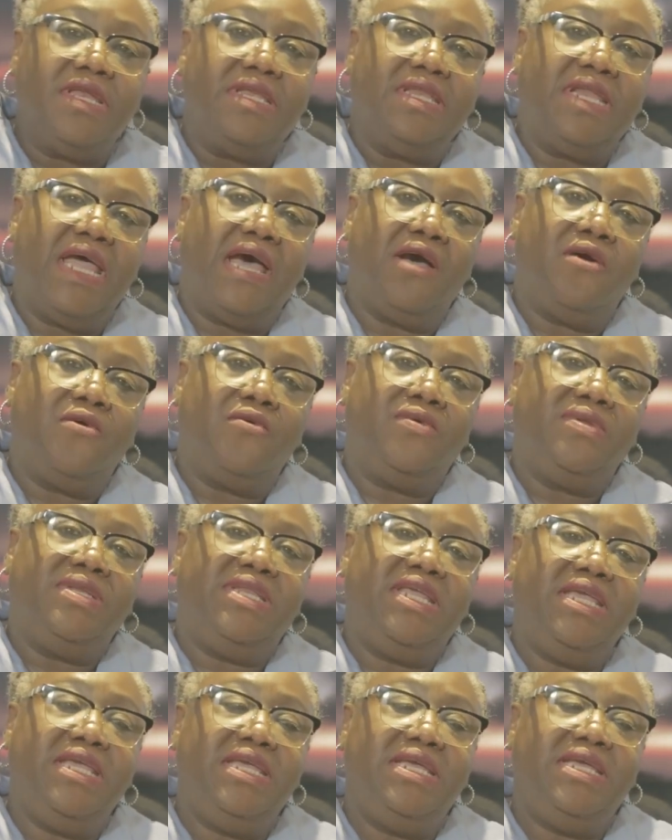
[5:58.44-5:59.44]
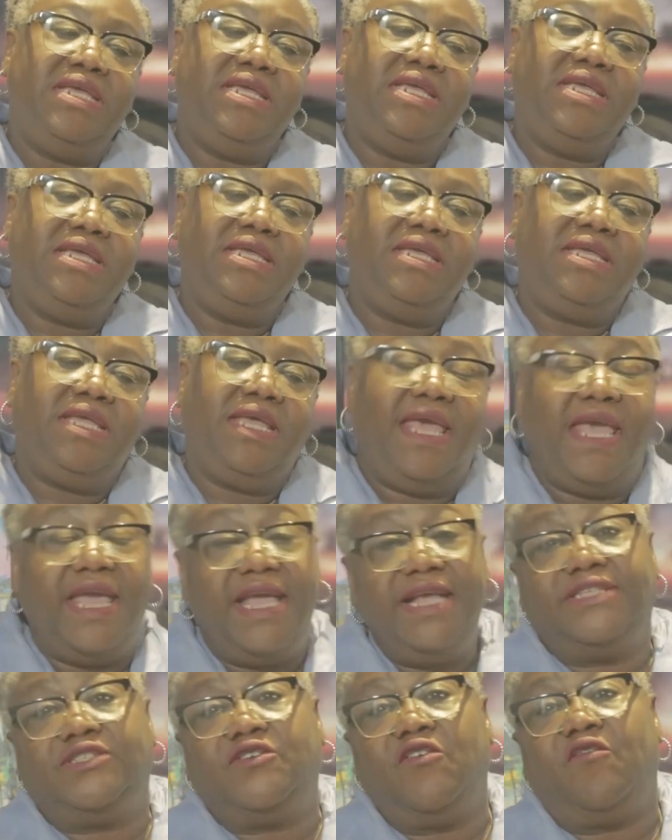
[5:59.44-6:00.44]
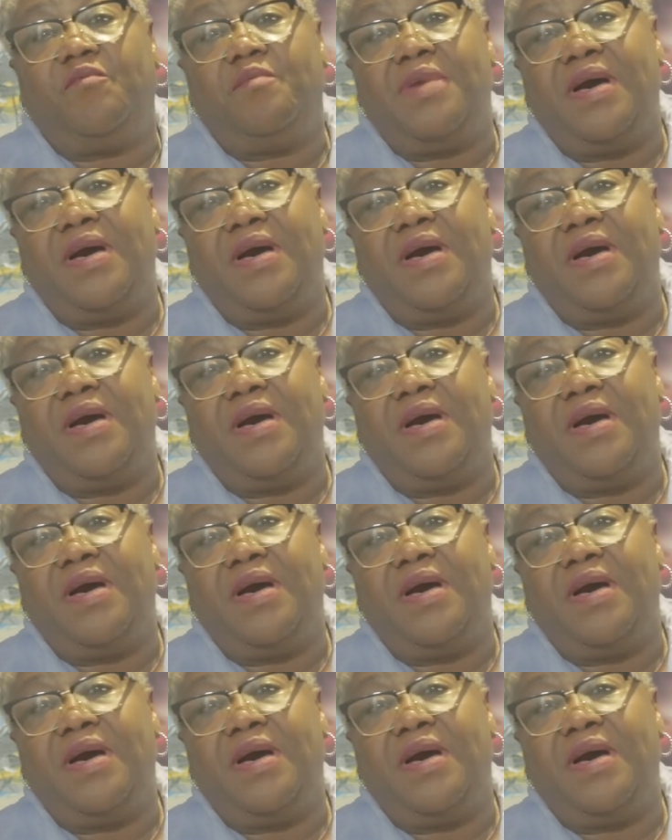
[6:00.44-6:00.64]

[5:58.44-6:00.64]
Now, the kings of